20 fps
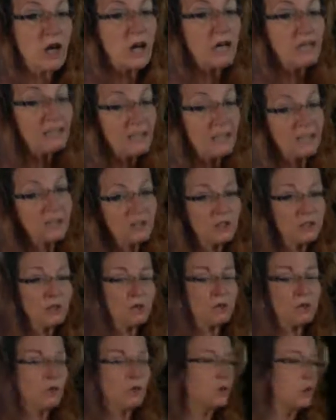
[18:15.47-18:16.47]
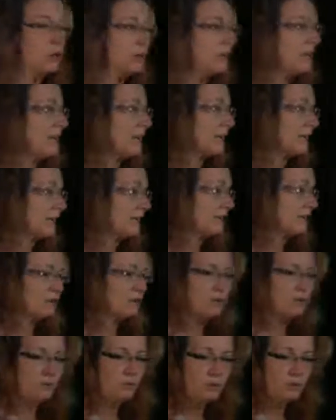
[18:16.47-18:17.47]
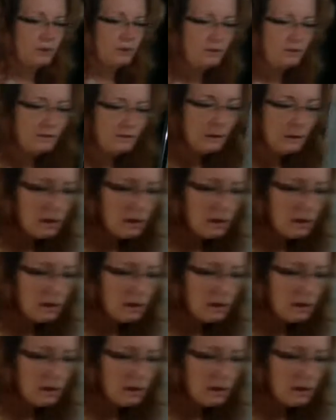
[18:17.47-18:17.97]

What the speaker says: unless you're good at that kind of thing. Where